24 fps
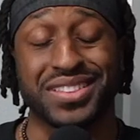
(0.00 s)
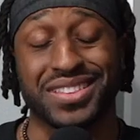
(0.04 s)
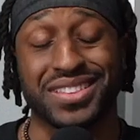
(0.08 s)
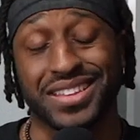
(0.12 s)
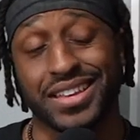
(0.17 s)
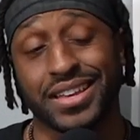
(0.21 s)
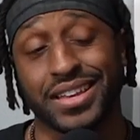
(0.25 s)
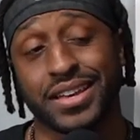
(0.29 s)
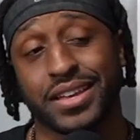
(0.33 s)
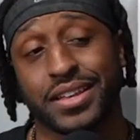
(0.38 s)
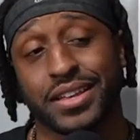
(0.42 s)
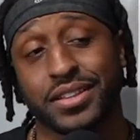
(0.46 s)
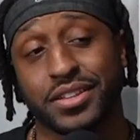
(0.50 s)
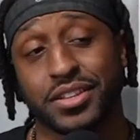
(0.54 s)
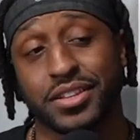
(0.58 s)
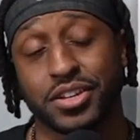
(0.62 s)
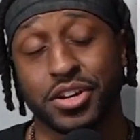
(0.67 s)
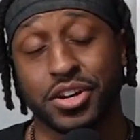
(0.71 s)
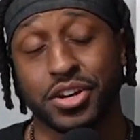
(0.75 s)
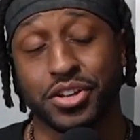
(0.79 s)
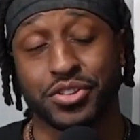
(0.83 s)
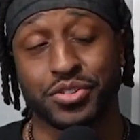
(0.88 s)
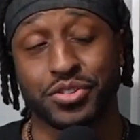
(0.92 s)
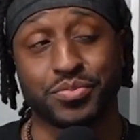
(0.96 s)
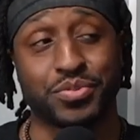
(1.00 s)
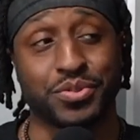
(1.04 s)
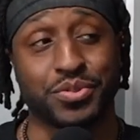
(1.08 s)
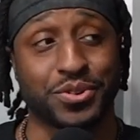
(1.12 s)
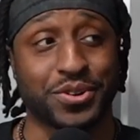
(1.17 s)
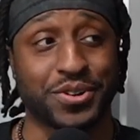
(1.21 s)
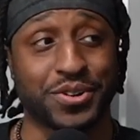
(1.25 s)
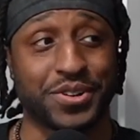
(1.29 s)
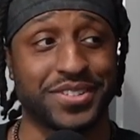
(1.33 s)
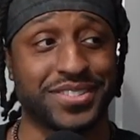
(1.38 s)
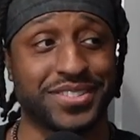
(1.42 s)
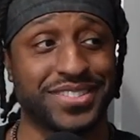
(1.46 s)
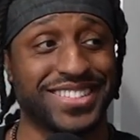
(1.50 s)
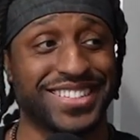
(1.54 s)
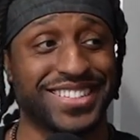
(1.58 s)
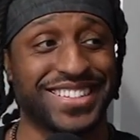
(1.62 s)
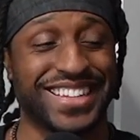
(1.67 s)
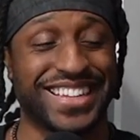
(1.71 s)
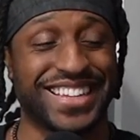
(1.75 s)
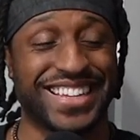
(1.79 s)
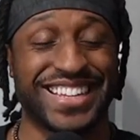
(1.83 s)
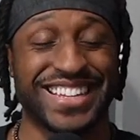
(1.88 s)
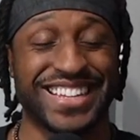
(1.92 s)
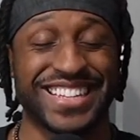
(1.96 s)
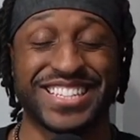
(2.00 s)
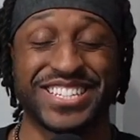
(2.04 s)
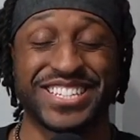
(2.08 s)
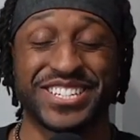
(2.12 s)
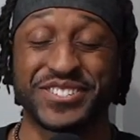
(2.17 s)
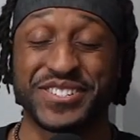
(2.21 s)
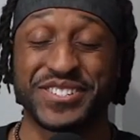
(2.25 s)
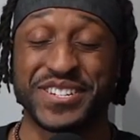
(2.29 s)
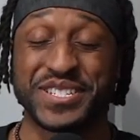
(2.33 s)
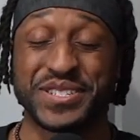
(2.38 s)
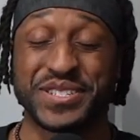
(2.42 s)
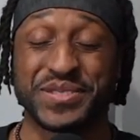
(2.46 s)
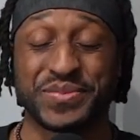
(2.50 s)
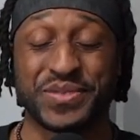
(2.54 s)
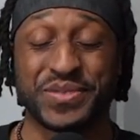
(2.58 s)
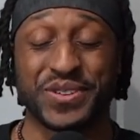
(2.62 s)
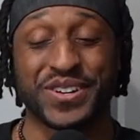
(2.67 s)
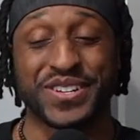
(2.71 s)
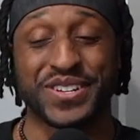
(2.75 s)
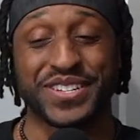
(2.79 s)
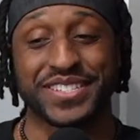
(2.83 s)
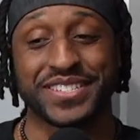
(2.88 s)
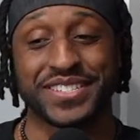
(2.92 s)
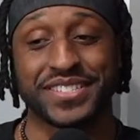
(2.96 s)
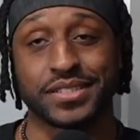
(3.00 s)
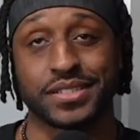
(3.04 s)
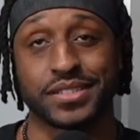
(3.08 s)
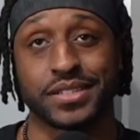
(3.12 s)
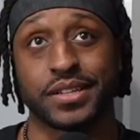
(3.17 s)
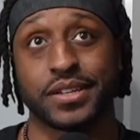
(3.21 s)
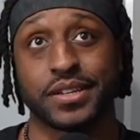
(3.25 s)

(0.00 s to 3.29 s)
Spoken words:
then the other part, the crazy part is